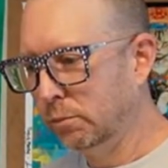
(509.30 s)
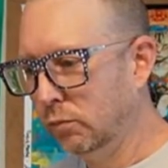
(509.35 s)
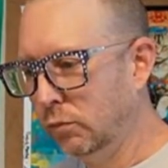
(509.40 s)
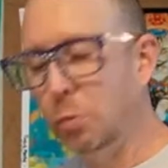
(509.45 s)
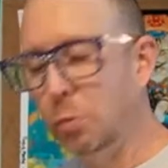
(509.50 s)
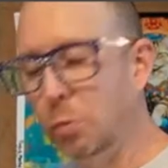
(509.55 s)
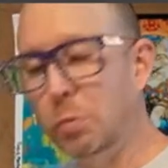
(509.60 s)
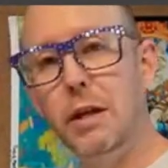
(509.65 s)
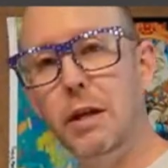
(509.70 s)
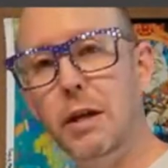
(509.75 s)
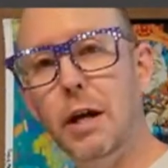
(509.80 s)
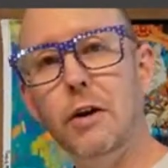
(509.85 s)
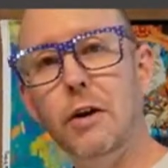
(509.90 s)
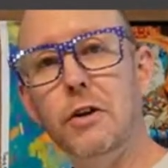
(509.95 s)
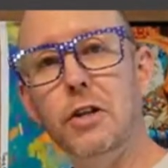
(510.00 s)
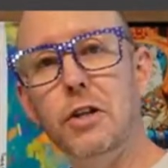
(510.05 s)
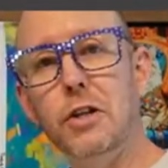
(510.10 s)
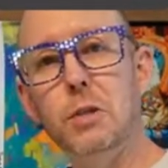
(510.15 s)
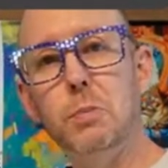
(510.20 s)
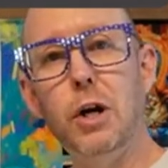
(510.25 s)
You'll be there
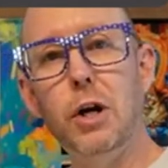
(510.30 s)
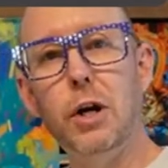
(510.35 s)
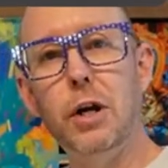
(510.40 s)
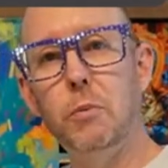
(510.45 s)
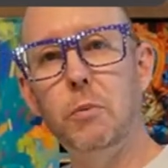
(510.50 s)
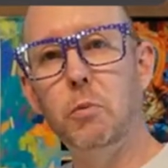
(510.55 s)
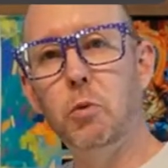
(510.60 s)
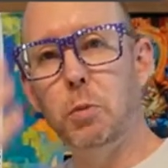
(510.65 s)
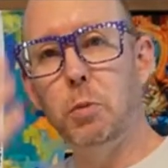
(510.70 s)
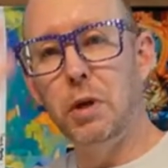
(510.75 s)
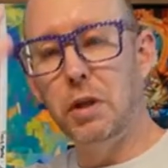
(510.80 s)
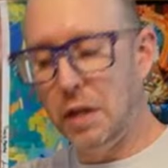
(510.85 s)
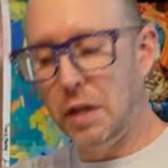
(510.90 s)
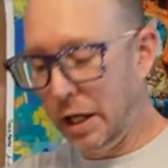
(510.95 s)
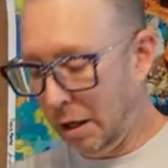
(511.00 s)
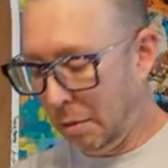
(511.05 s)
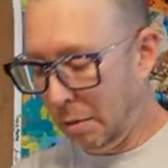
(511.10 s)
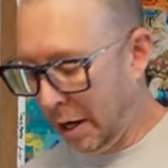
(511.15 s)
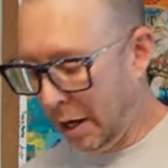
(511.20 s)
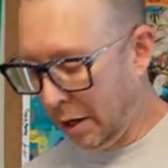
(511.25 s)
in spirit, and we'll be
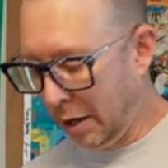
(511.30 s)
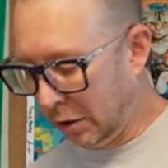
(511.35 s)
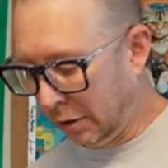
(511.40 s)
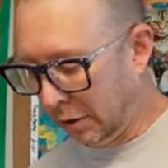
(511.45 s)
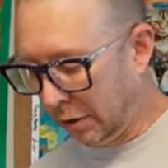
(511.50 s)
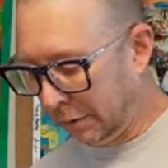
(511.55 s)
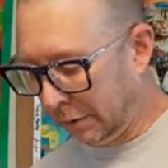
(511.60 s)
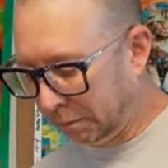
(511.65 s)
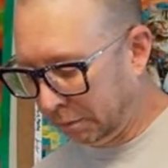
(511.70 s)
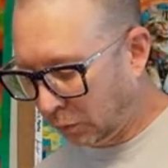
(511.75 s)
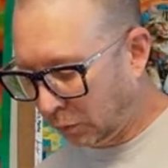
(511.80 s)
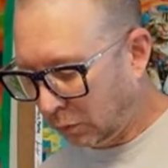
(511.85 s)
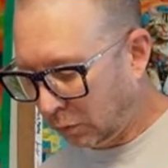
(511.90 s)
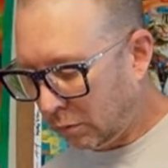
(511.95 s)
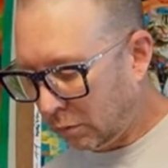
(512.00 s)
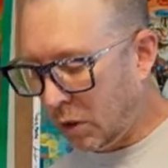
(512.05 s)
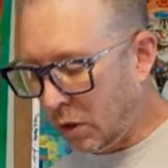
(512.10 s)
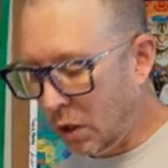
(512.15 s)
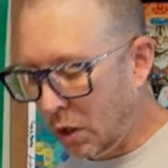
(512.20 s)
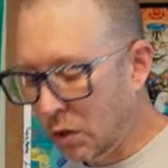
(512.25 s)
thinking about you.
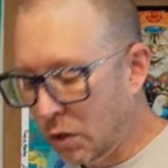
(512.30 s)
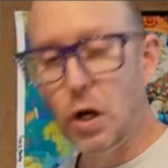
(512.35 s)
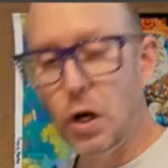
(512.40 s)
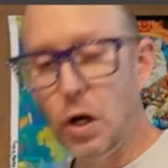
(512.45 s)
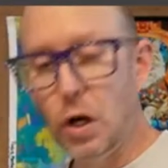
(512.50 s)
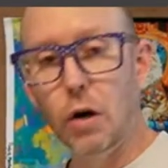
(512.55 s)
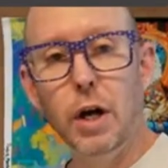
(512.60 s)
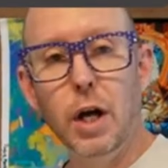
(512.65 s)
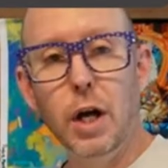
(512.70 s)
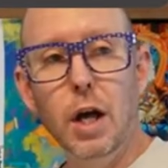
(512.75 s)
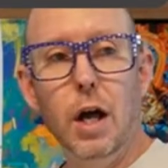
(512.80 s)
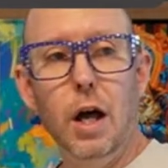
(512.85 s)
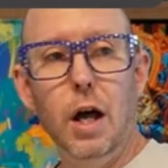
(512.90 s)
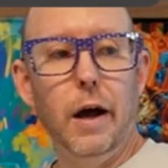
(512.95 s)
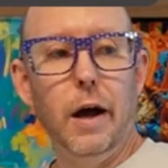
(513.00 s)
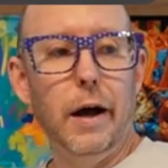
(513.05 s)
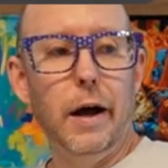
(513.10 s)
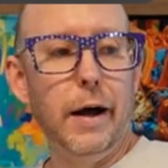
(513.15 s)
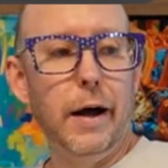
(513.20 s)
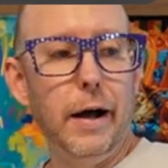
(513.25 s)
So,
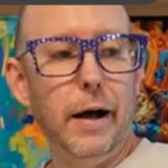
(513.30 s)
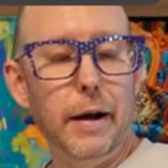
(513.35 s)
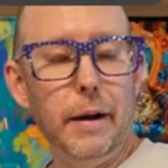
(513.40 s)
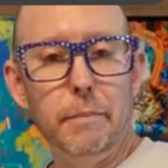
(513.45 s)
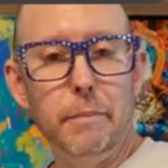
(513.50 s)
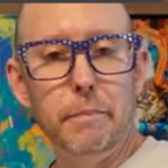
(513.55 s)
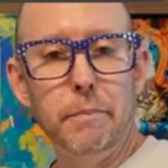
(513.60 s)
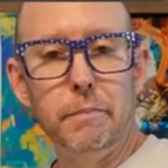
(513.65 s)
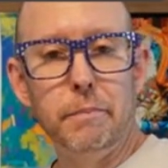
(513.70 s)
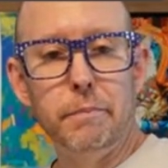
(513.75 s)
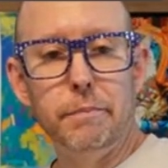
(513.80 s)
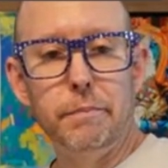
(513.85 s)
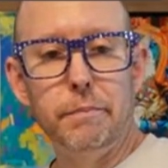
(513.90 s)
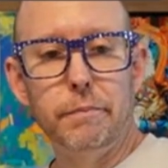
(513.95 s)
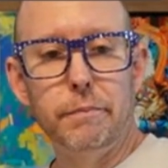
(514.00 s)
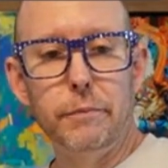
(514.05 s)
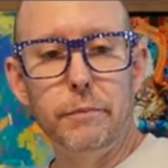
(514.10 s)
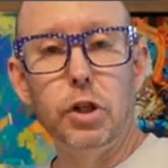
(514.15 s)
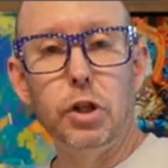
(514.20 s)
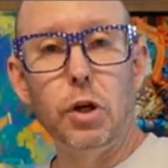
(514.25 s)

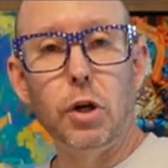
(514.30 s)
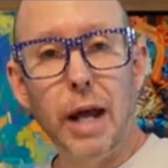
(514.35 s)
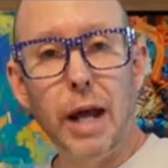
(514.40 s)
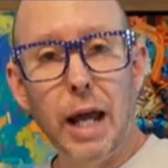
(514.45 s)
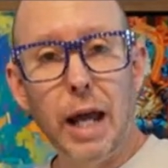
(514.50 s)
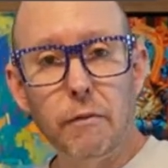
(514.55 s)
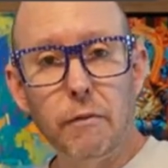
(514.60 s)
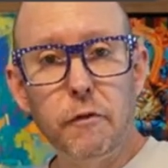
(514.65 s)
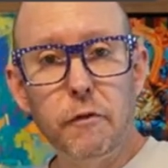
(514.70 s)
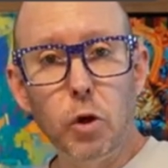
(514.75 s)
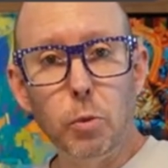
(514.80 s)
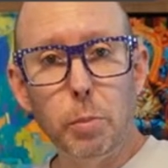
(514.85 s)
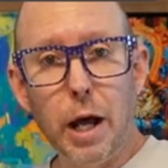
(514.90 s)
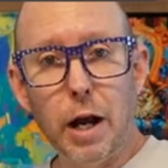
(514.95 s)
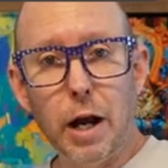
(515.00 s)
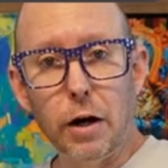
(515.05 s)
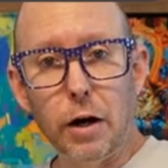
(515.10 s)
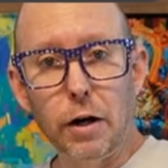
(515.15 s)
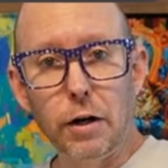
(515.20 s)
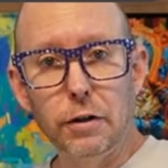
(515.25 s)
Joanne, feel
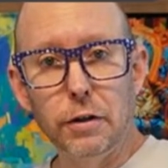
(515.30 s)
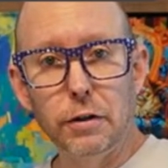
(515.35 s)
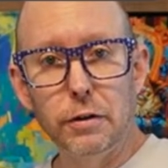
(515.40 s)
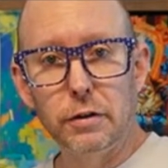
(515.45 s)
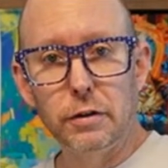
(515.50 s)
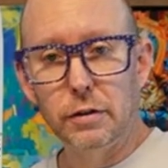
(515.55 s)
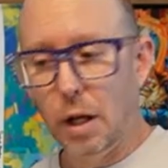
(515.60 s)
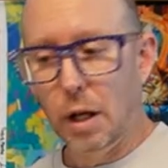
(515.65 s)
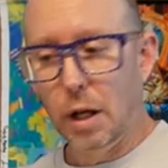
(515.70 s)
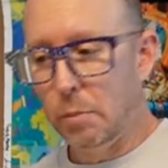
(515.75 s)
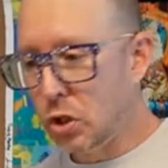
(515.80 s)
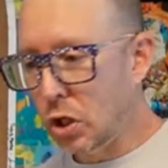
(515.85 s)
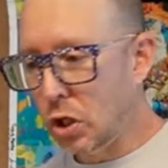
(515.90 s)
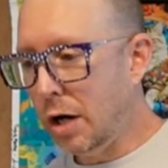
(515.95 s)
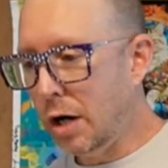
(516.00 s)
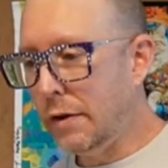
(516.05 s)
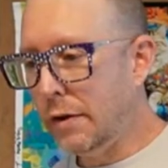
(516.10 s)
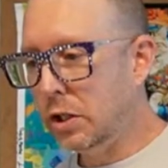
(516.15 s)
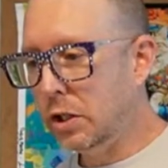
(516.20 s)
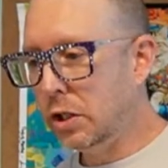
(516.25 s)
better. I'm
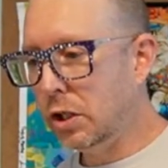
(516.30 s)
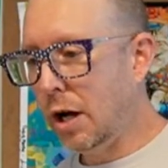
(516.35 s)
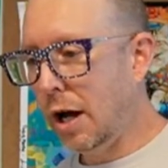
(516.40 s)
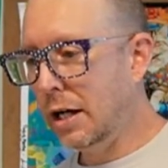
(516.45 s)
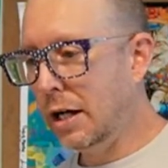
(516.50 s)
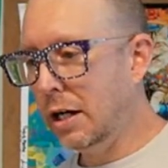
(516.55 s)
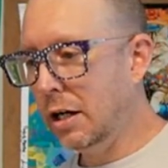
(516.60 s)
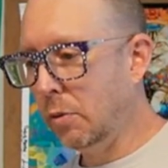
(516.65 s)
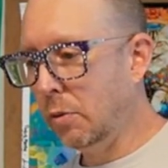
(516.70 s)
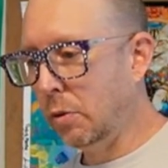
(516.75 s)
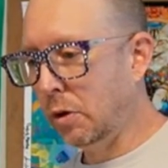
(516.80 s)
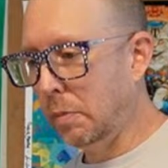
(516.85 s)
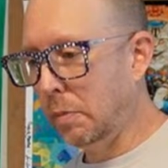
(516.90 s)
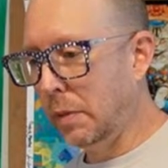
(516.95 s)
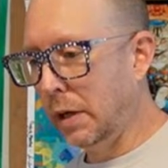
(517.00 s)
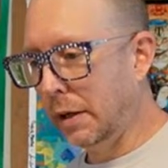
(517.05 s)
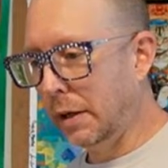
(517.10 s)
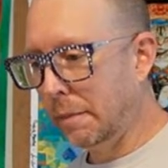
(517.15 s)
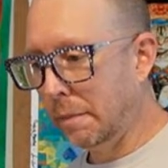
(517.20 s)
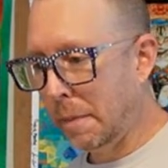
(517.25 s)
sorry that you're not here with
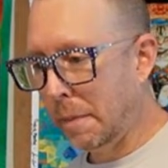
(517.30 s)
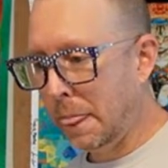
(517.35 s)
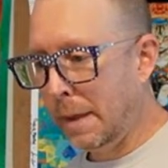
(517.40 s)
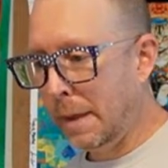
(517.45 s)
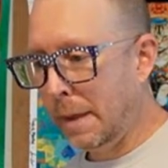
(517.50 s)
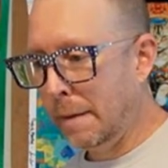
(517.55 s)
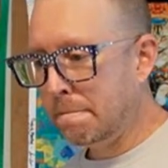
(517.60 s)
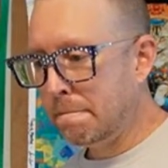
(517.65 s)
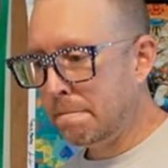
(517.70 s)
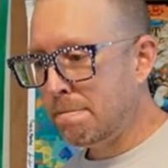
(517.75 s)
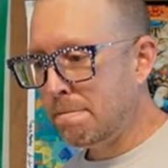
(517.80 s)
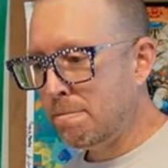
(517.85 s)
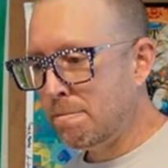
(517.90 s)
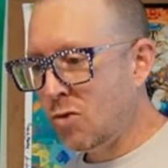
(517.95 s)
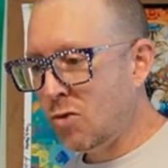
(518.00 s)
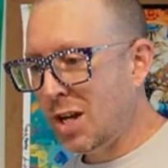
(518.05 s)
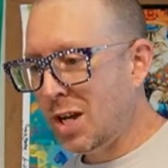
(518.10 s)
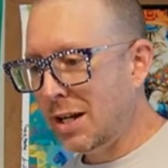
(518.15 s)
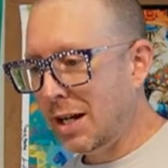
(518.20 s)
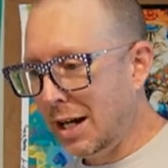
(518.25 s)
me,
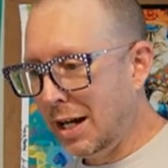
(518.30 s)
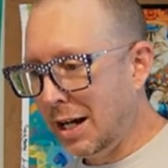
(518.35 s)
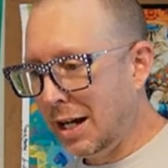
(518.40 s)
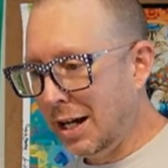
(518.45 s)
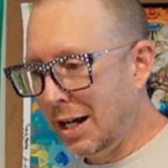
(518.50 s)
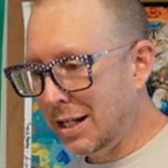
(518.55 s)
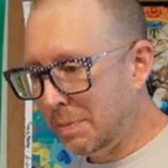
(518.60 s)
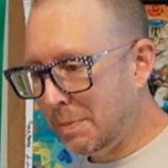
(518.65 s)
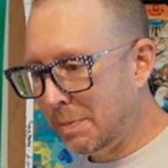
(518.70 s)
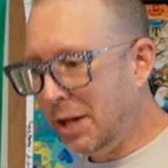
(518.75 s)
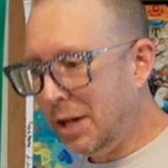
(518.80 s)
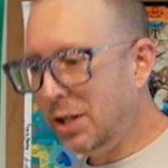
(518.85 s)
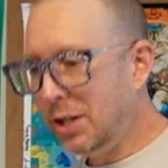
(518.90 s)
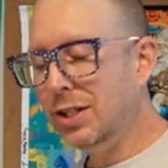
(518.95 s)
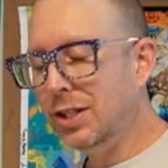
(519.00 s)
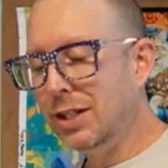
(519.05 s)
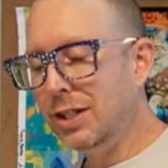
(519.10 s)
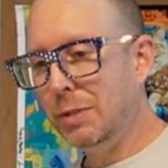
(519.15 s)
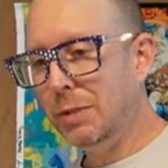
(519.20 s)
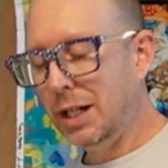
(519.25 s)

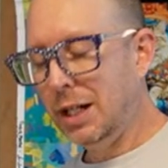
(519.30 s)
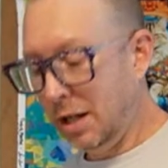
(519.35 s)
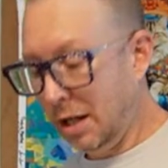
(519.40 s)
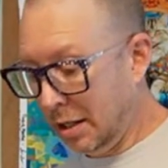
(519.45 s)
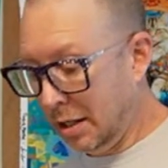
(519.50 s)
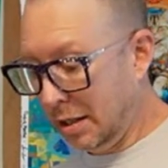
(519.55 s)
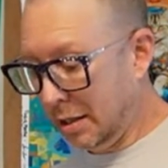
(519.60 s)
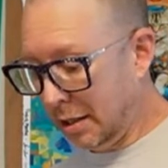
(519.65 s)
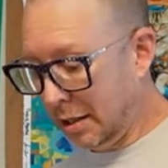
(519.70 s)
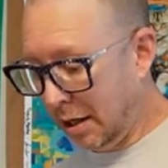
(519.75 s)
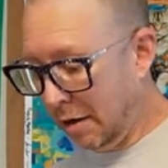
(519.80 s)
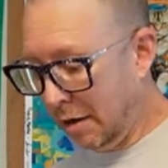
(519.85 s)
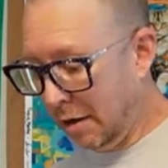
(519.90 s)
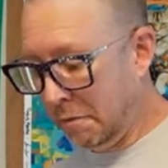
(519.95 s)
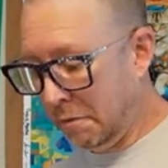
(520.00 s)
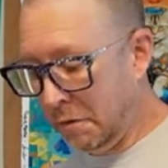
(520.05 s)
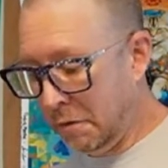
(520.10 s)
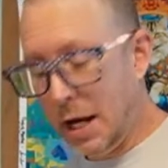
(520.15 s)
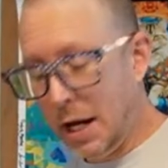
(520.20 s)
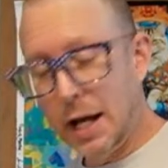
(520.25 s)
especially because
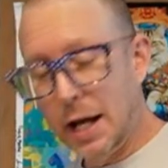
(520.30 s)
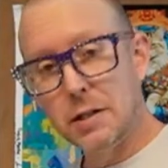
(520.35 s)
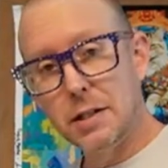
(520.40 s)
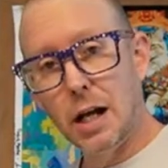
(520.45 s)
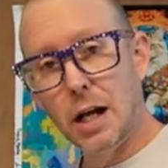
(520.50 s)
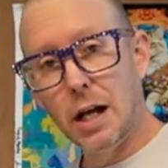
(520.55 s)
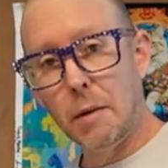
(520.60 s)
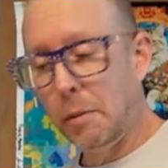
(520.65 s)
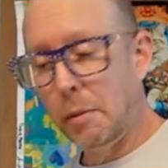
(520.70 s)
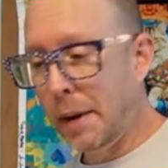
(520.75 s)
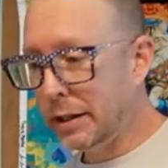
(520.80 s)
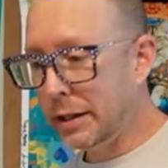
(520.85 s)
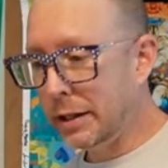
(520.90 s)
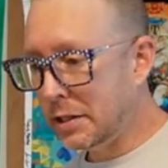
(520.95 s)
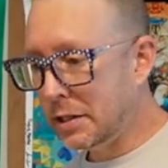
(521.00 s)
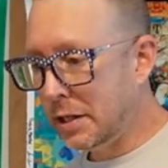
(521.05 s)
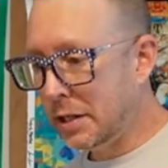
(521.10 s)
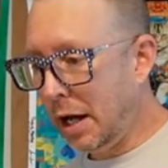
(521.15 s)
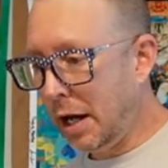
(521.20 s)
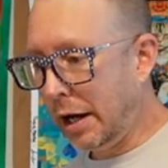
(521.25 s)
of the next thing I'm about
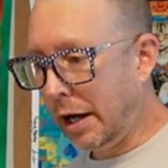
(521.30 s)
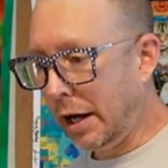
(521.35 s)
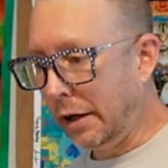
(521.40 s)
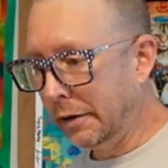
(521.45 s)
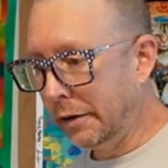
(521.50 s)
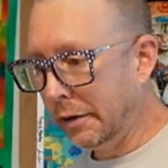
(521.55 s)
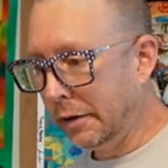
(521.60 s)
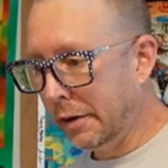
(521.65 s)
to say.